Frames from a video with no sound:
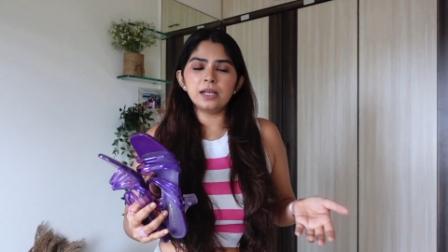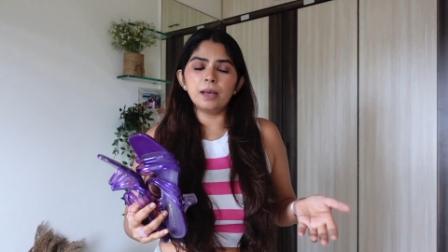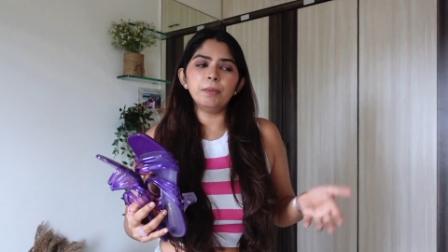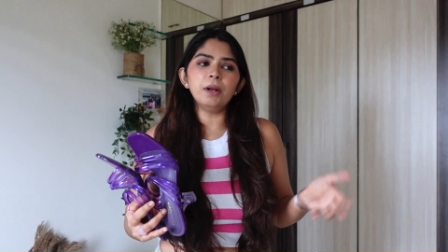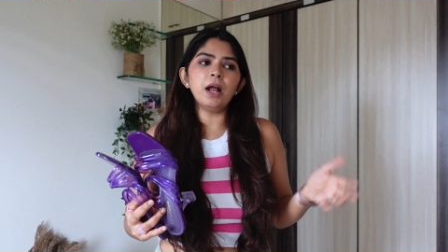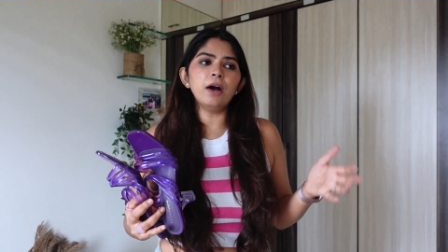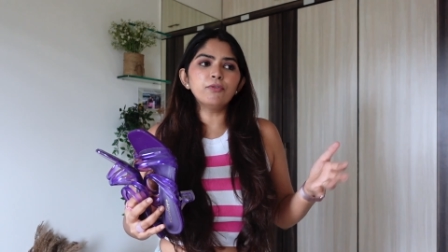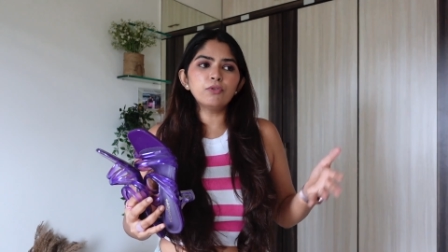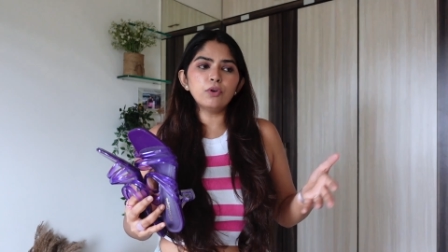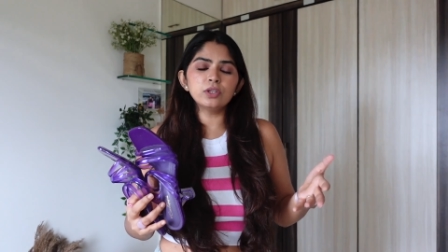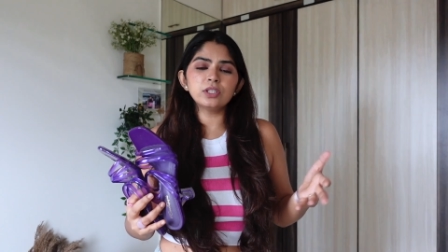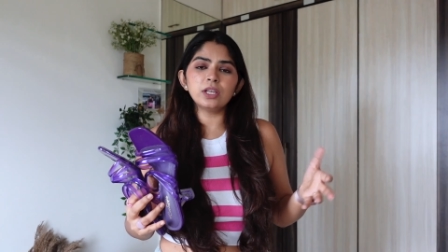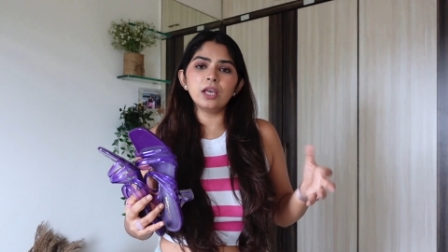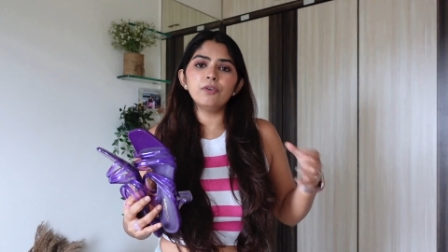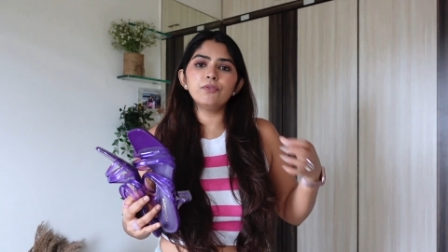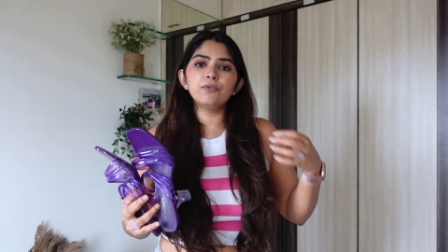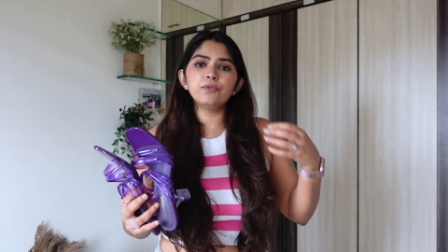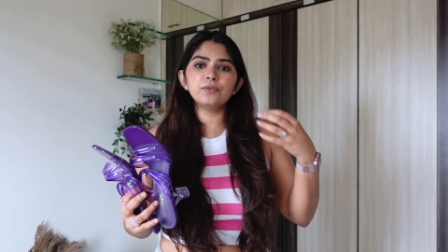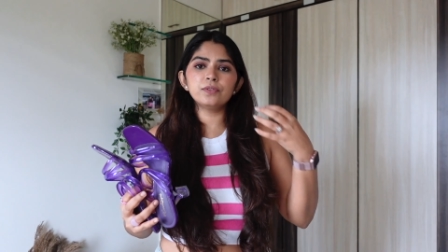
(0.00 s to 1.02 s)
I mean, of course,
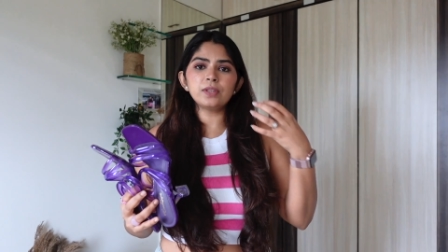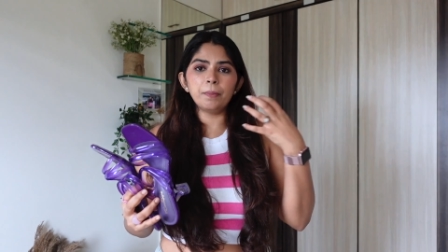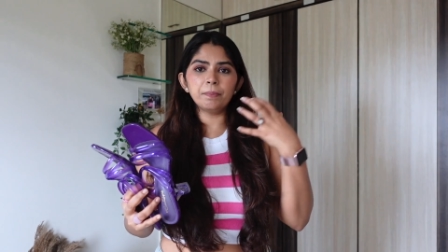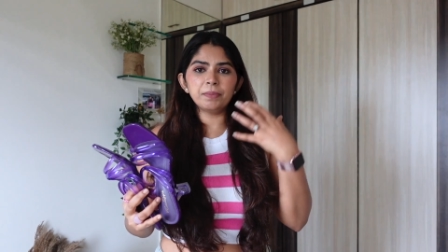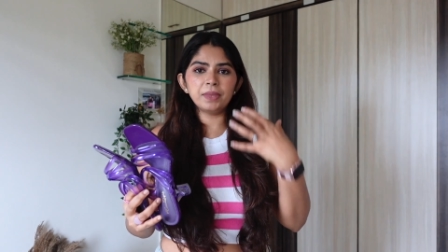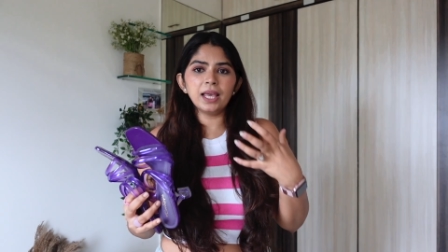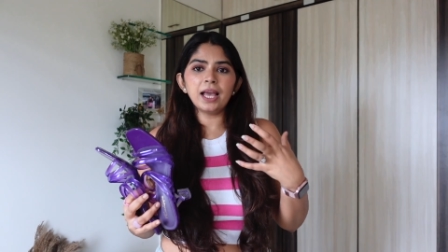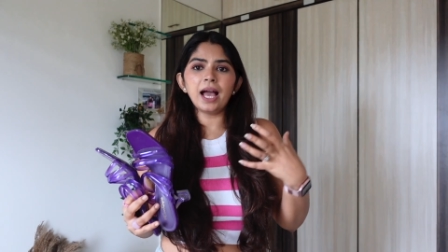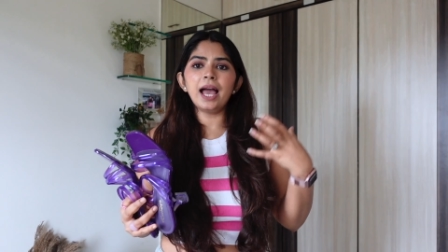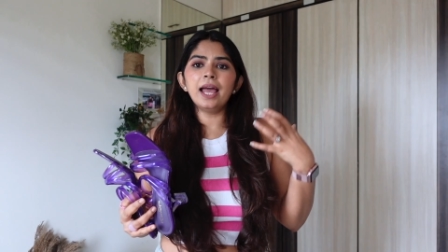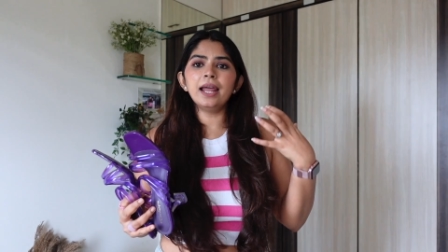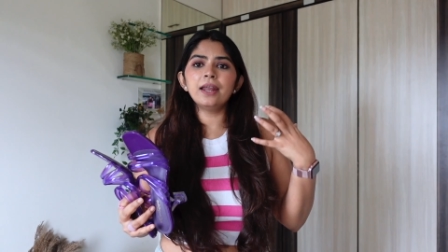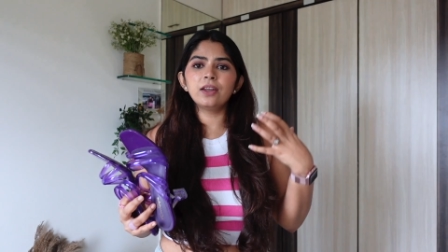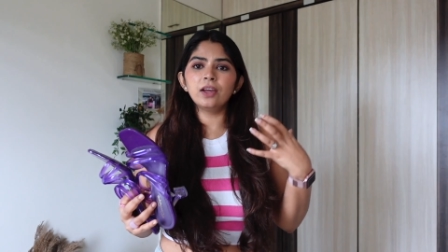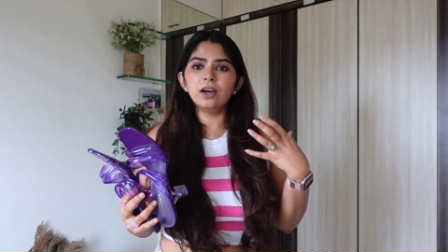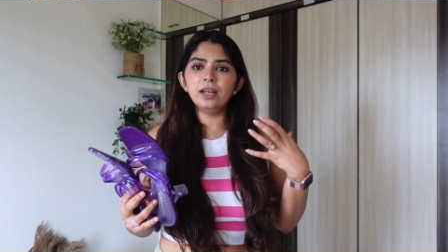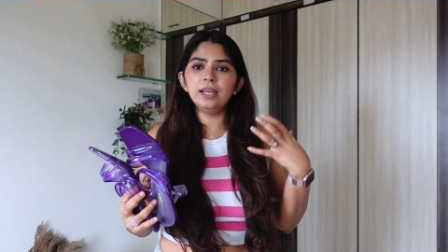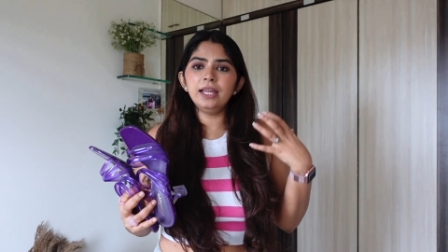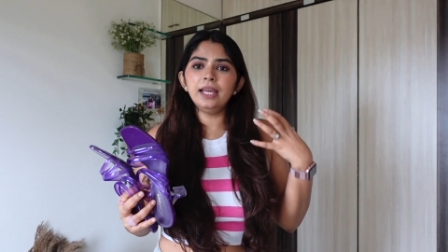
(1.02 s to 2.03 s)
if something I
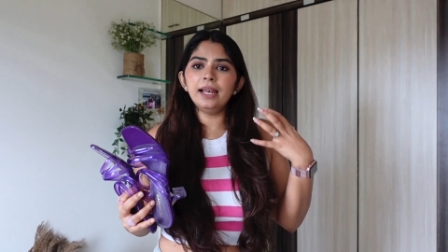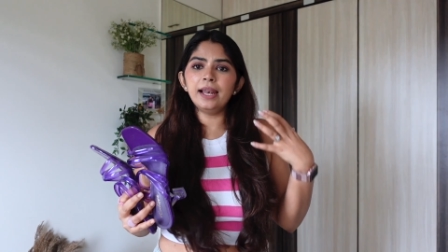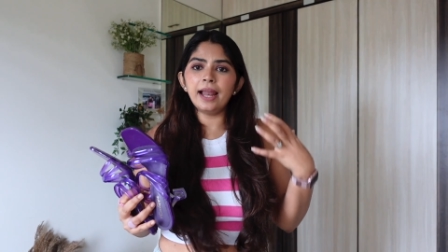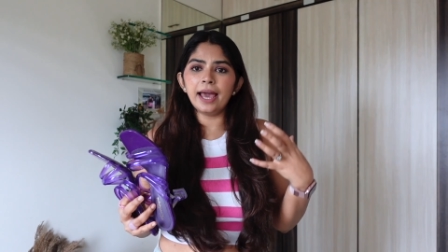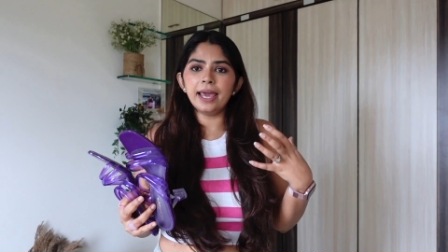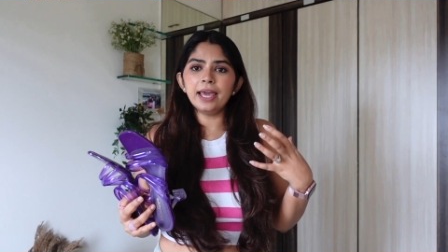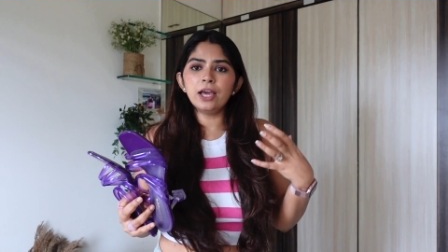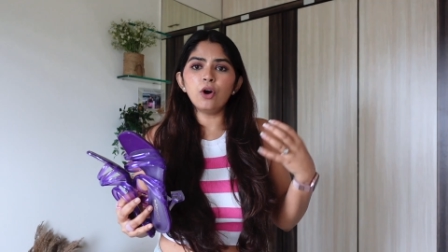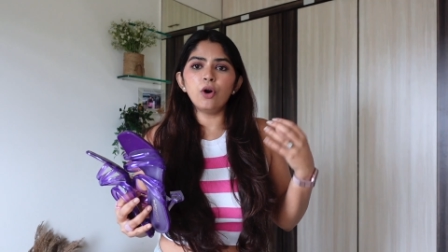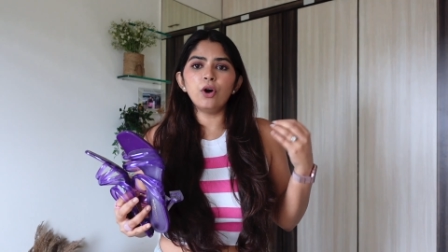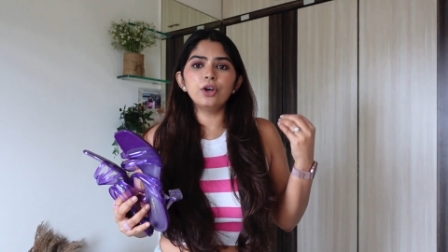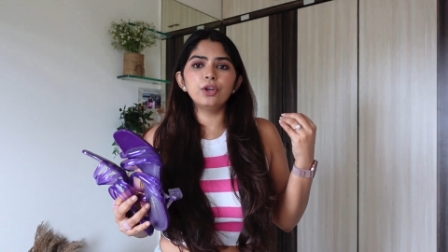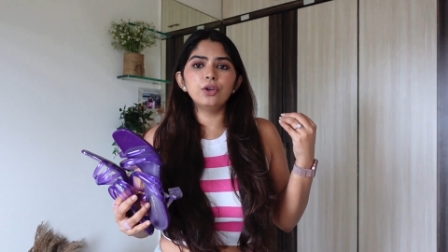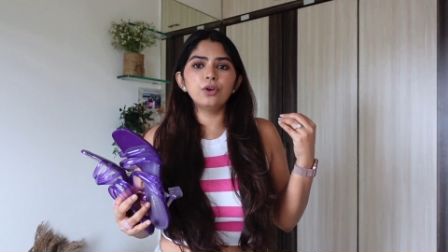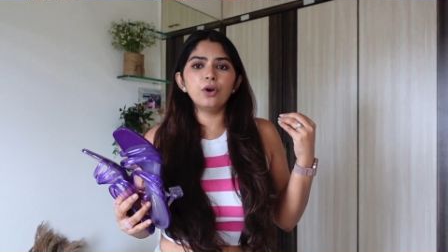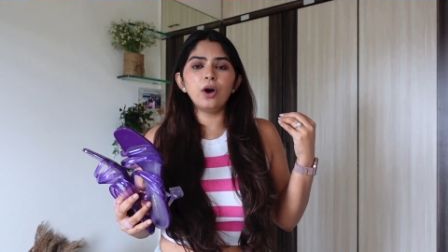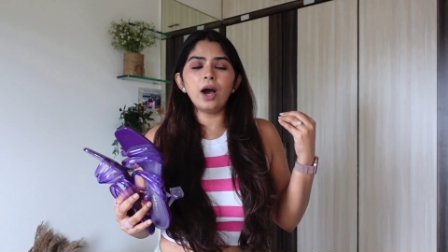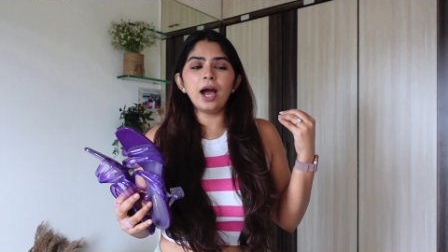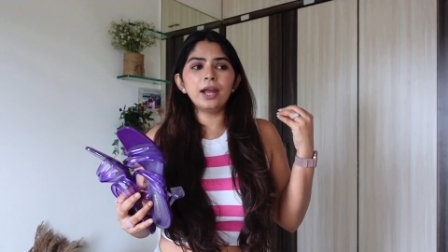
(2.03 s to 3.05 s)
really like, or you
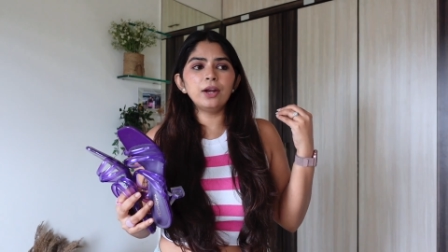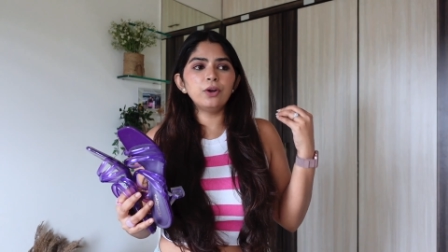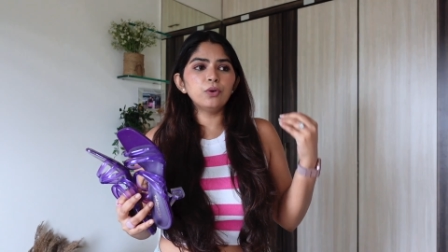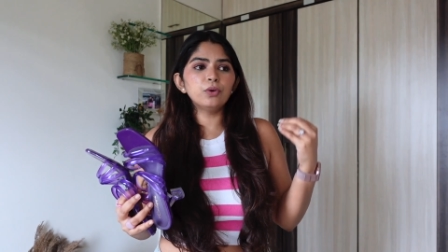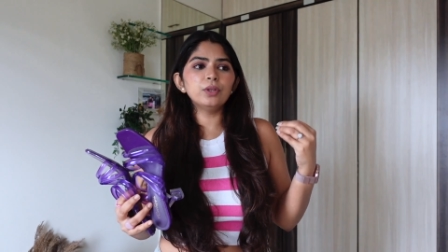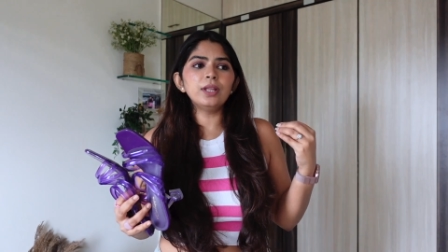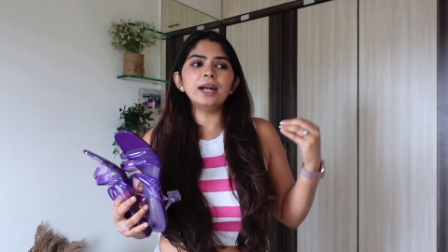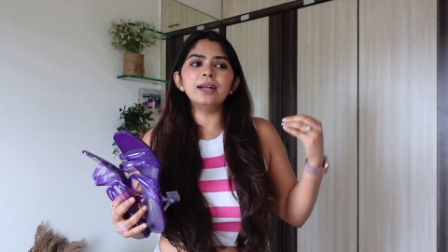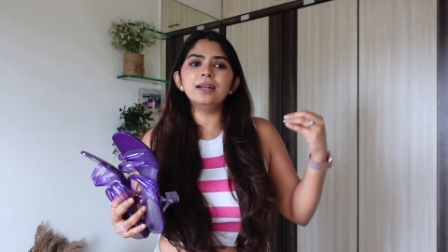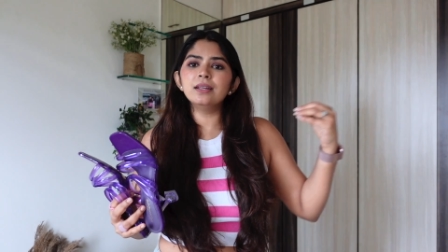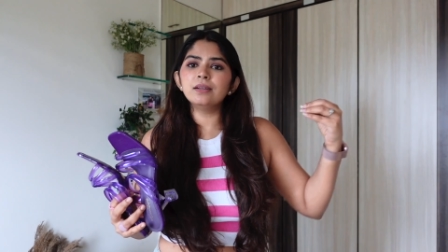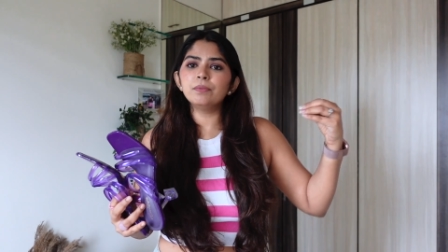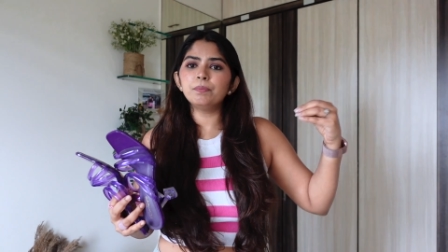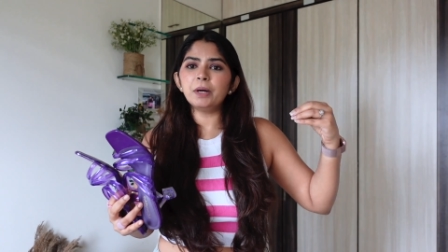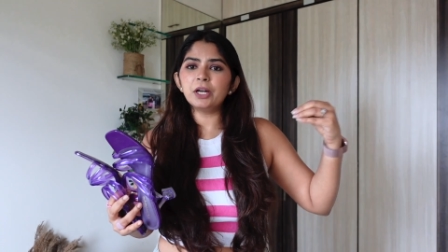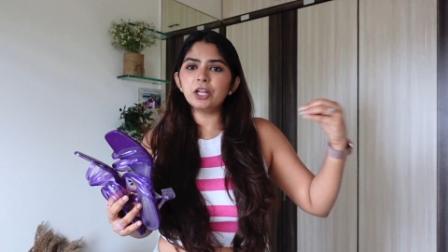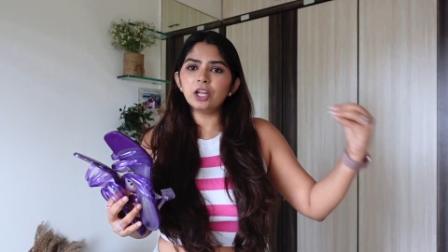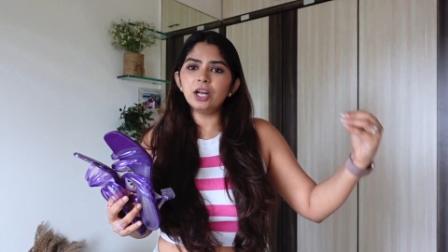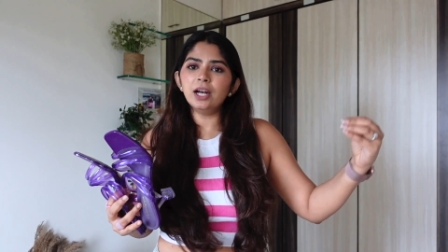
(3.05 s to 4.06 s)
know, I know that the
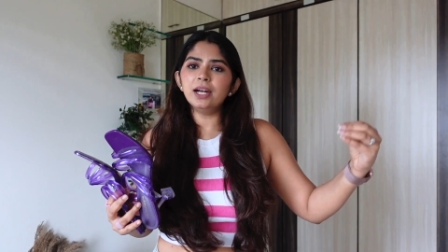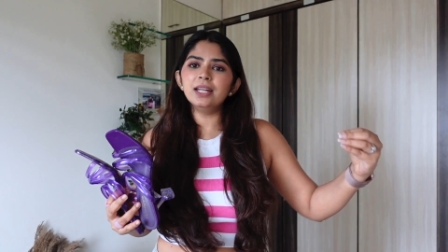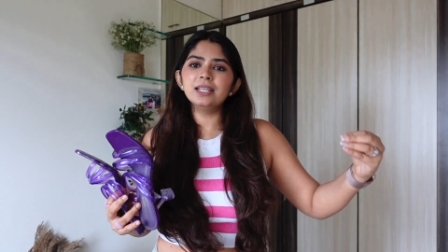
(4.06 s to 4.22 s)
particular